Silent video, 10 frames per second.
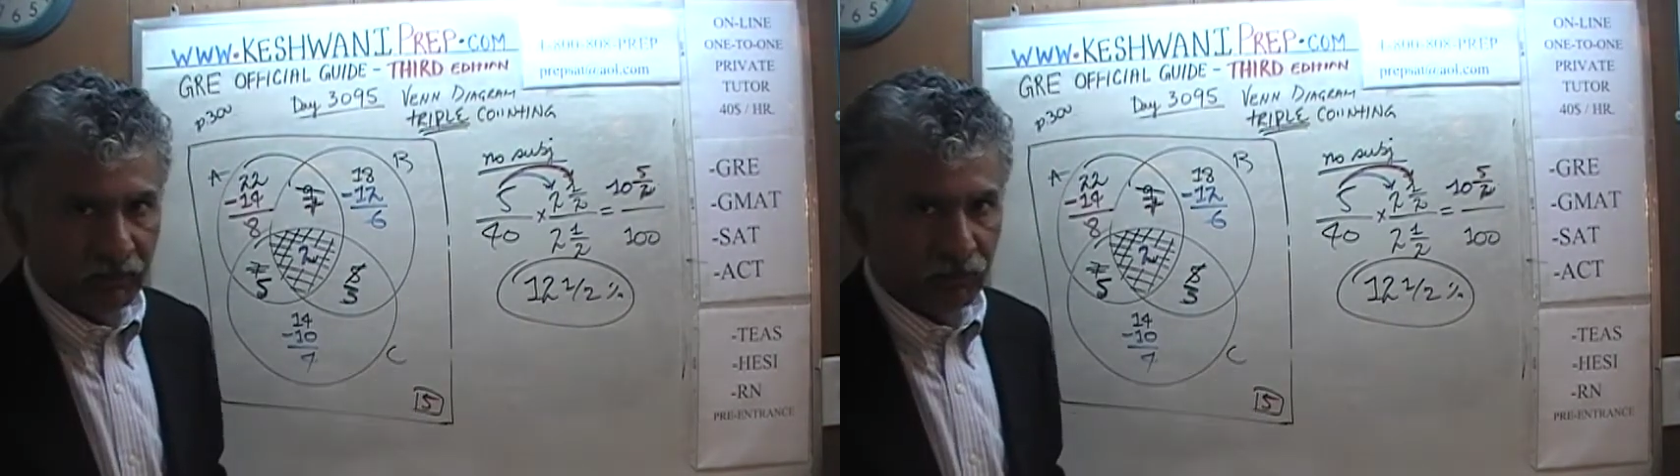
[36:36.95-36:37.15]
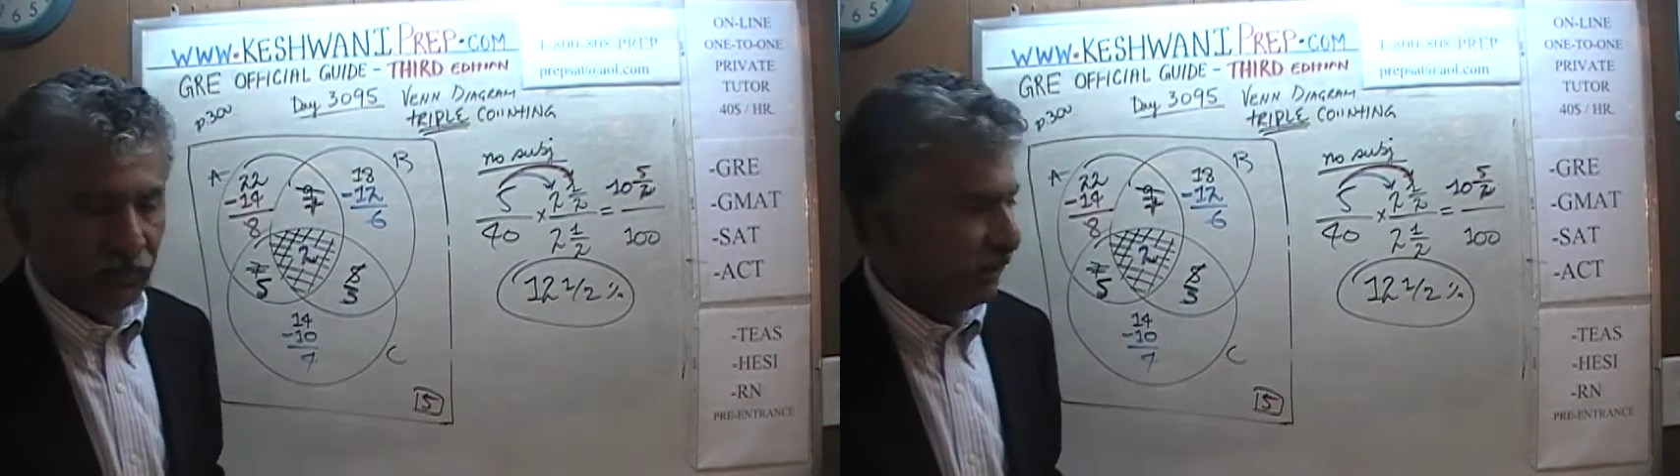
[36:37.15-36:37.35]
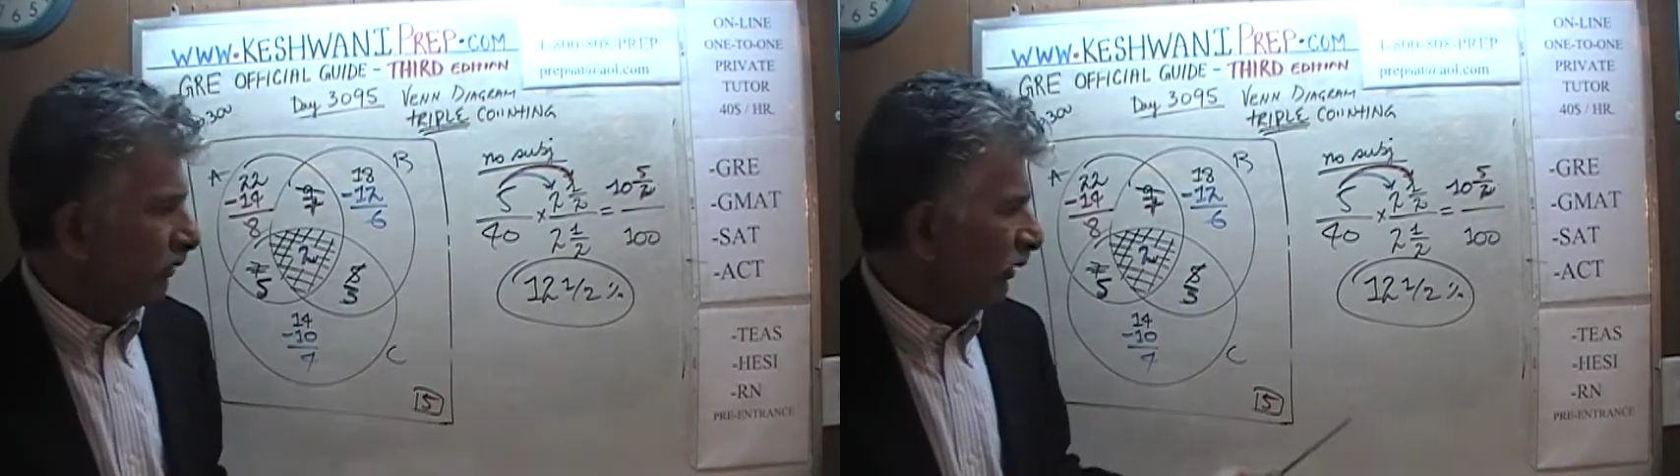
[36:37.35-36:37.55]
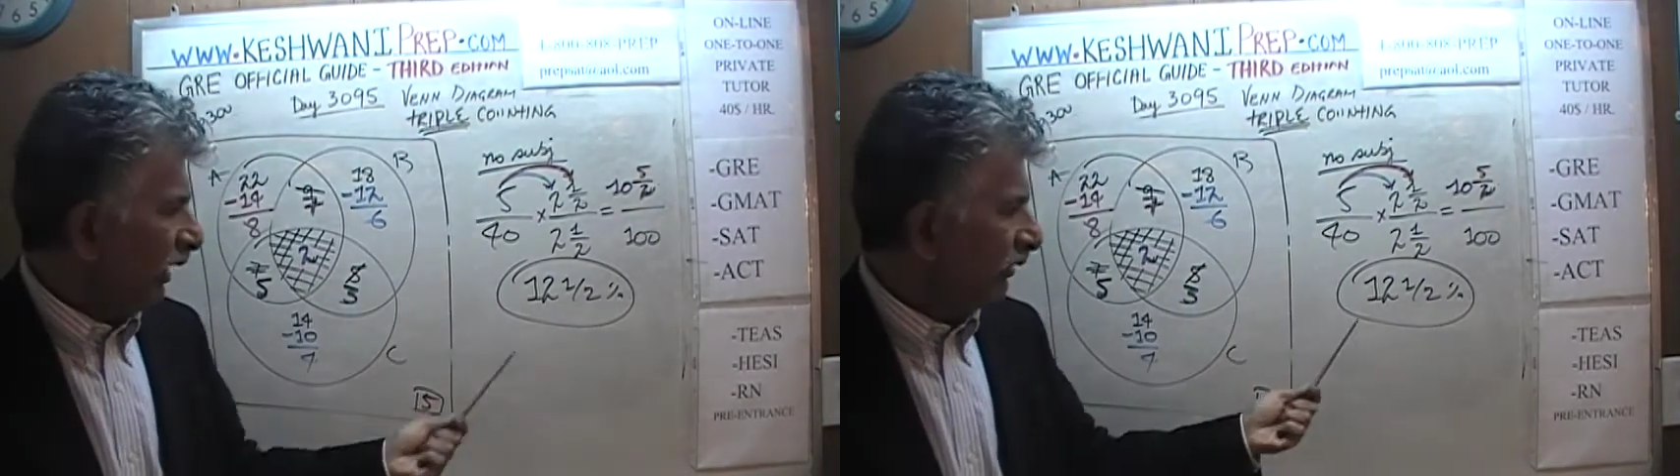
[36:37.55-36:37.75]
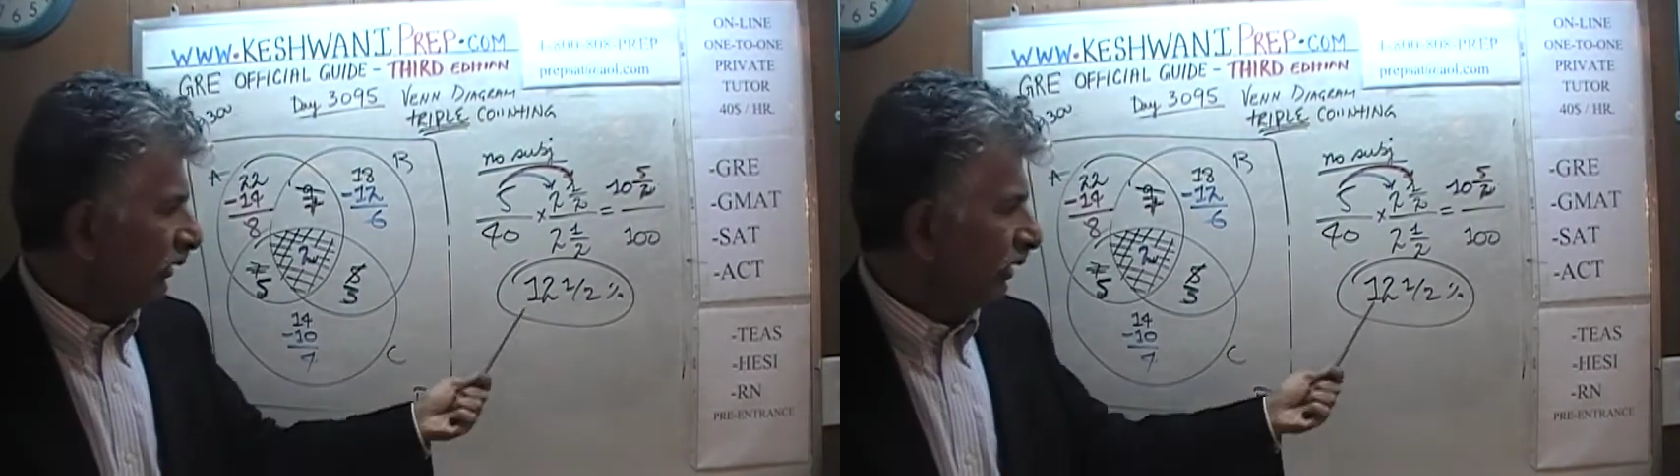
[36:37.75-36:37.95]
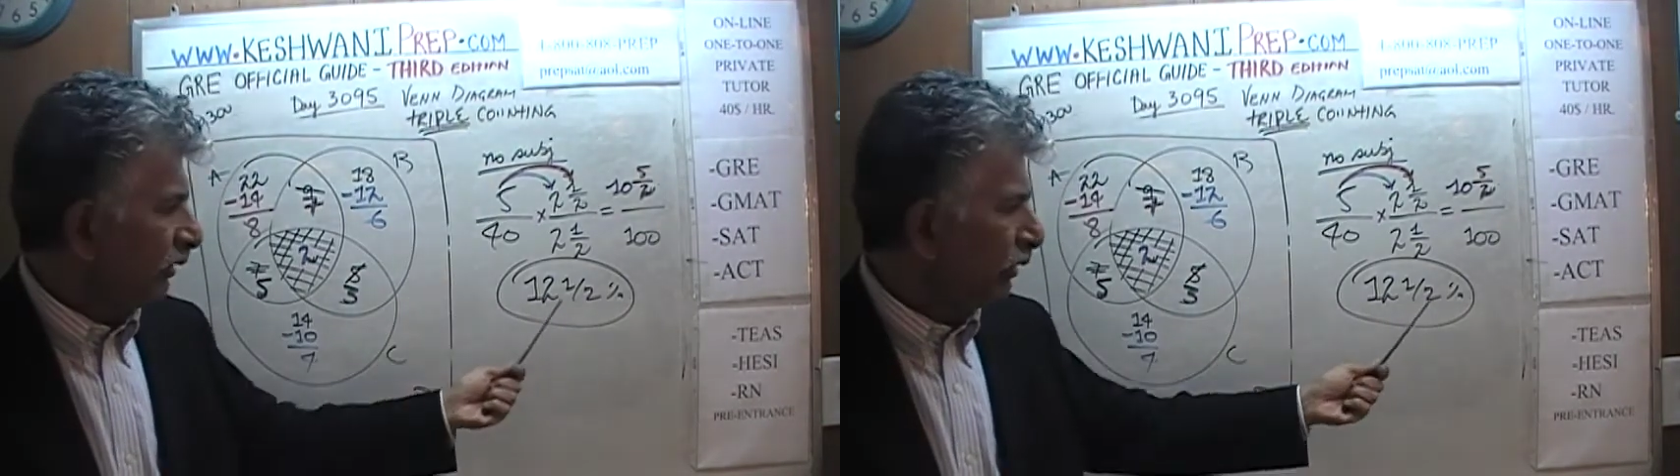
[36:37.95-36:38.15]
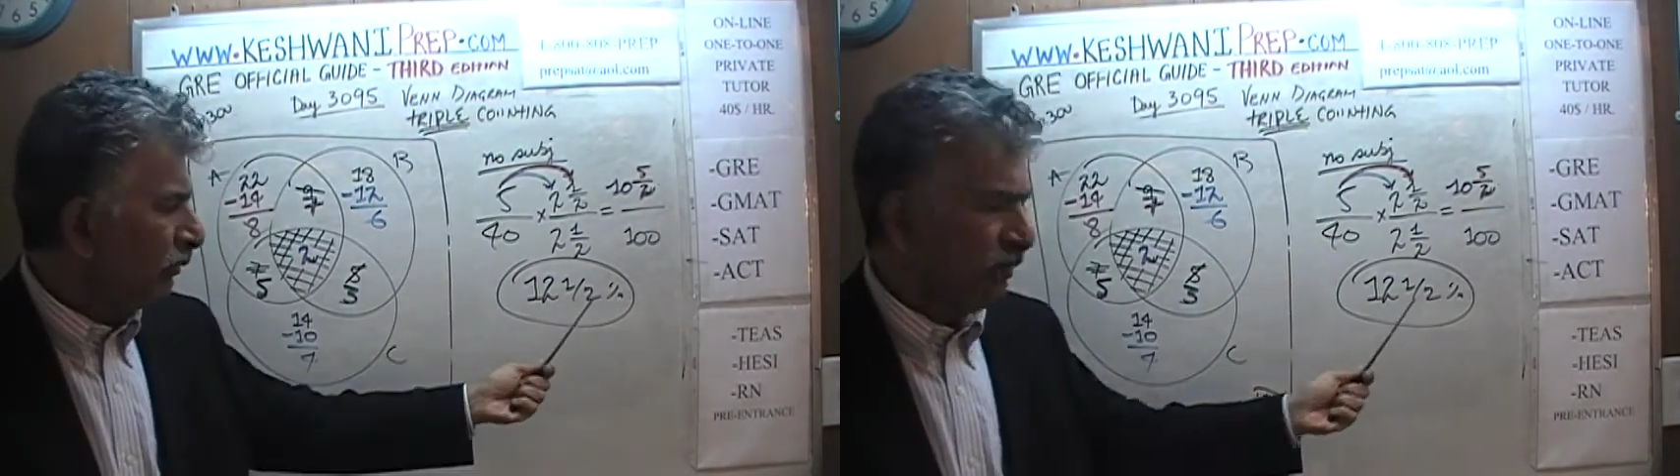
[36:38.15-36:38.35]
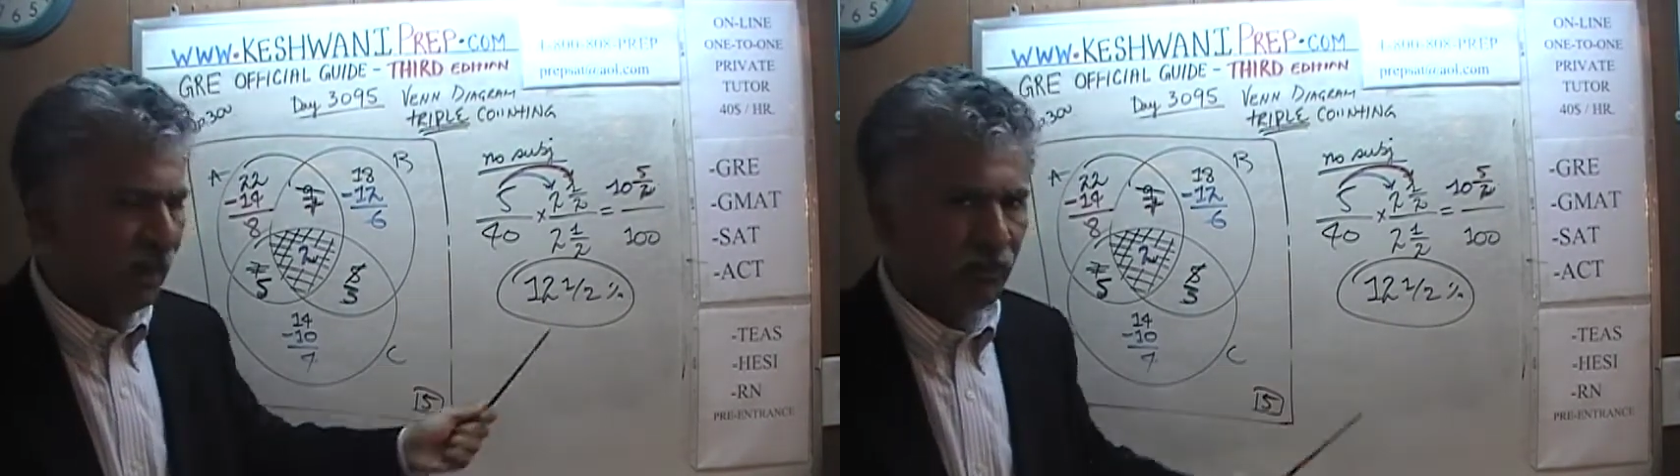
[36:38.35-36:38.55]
So they can give the